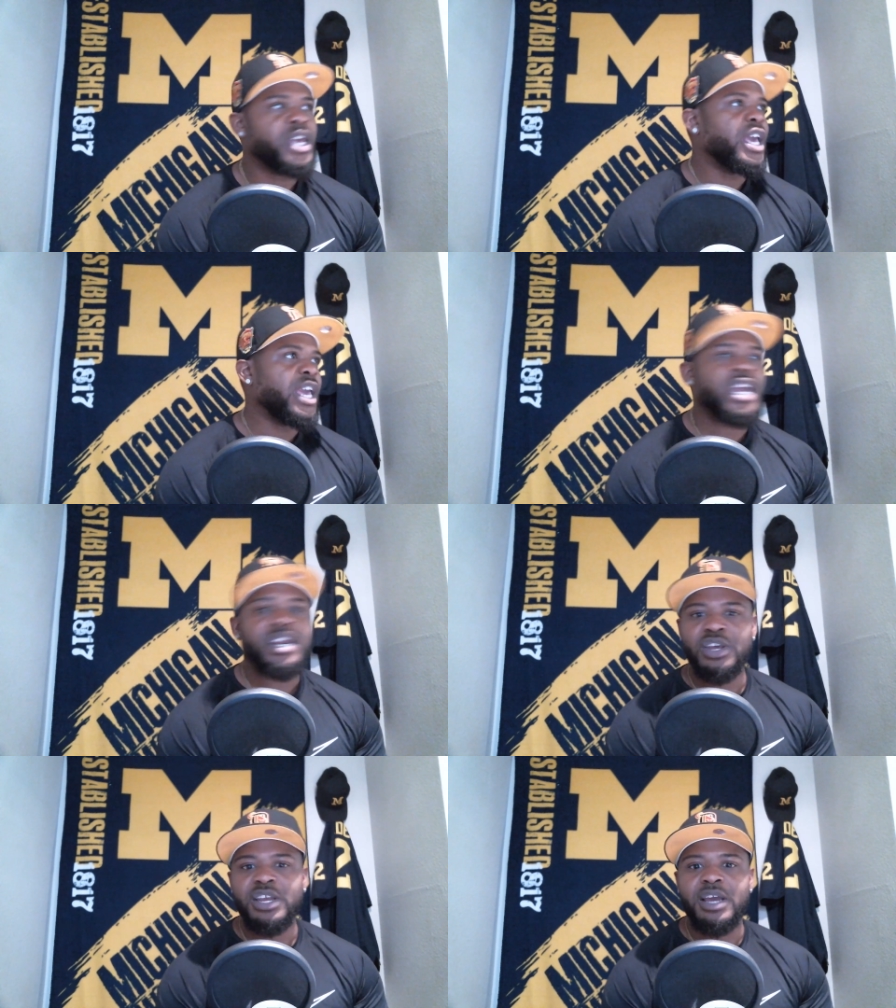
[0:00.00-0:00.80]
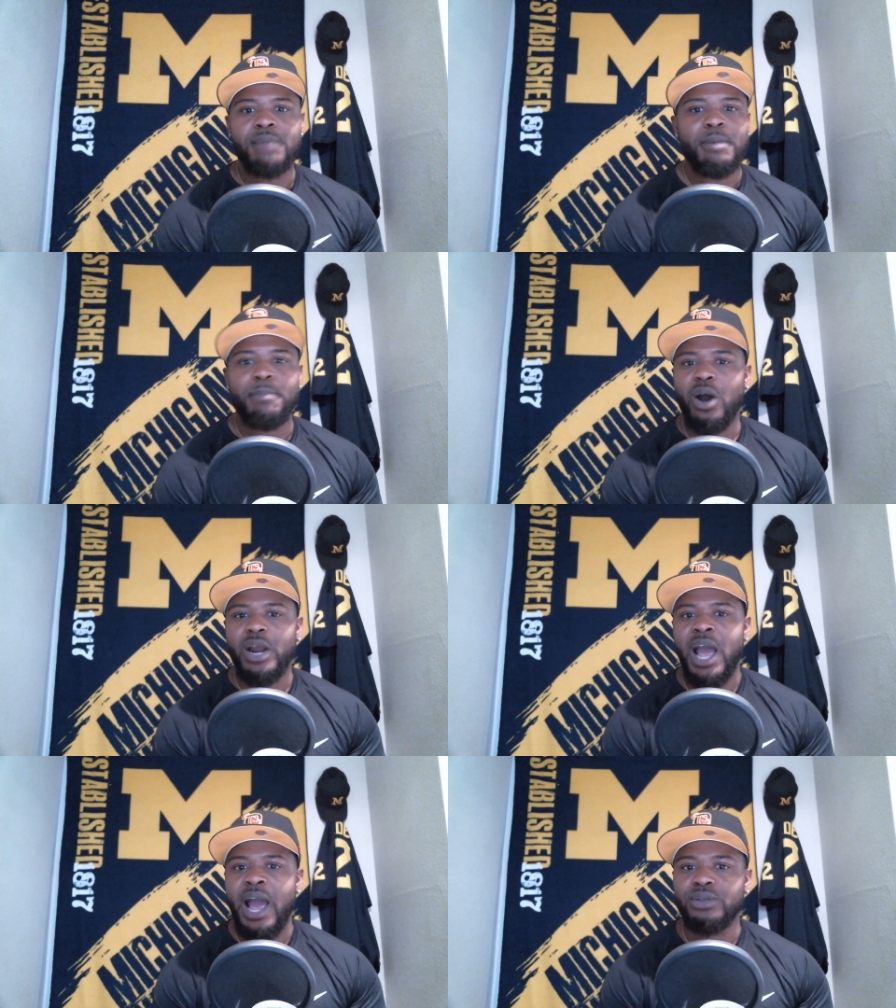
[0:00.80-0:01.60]
He ain't did nothing but bought a
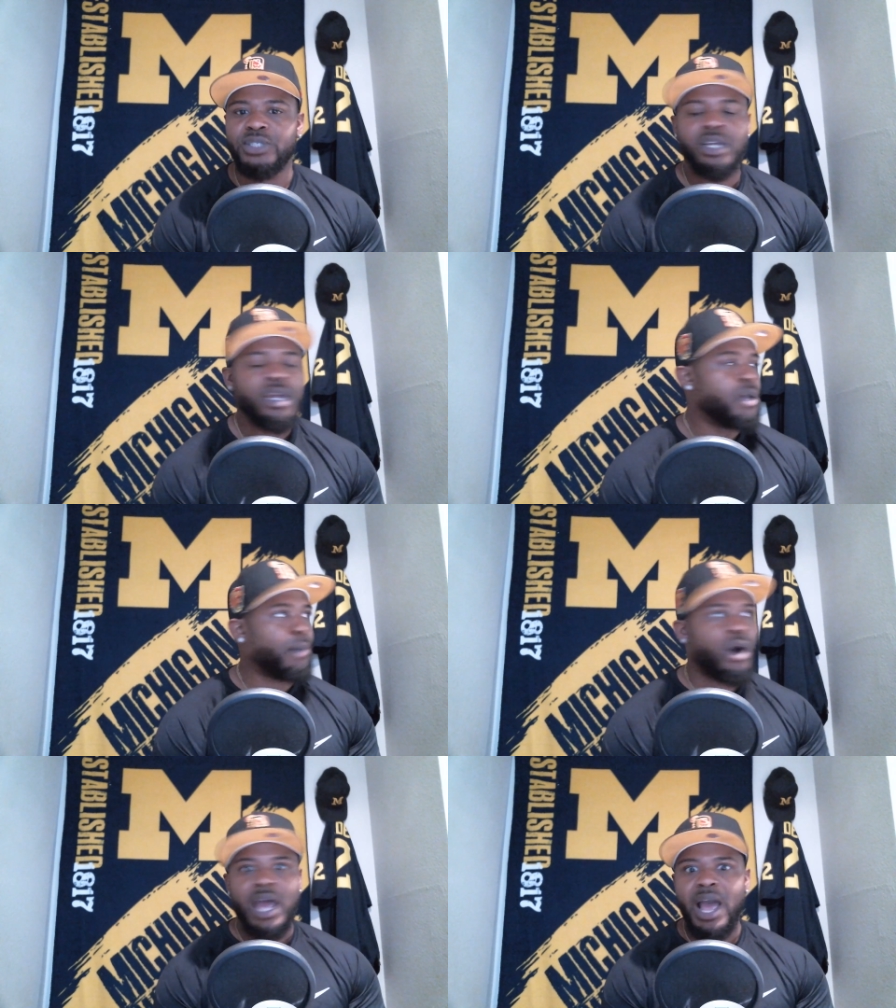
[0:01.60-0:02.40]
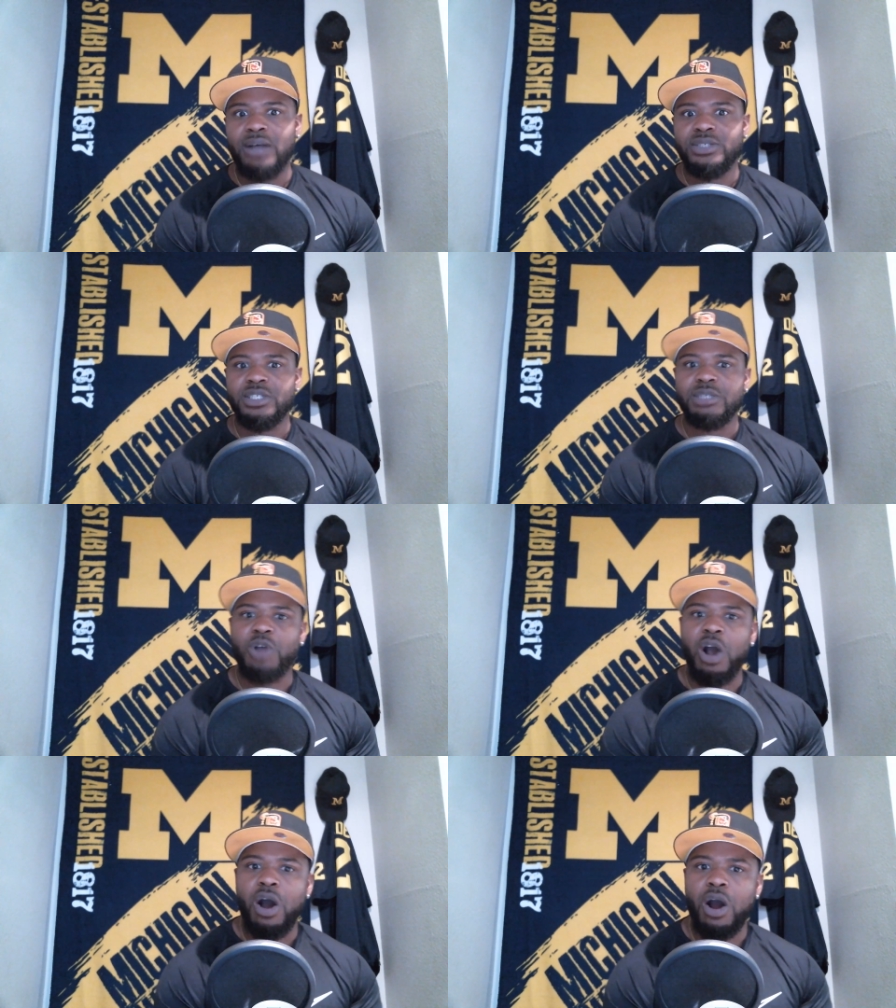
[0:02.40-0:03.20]
house and some
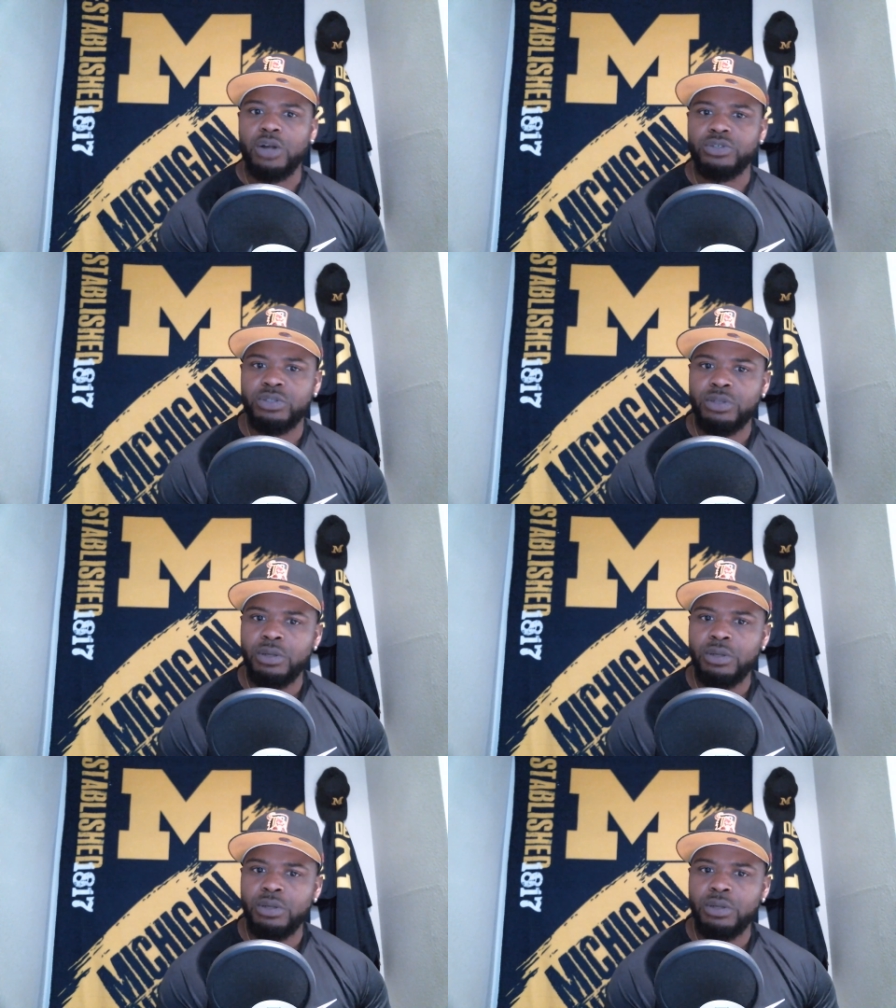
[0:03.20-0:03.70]
cars.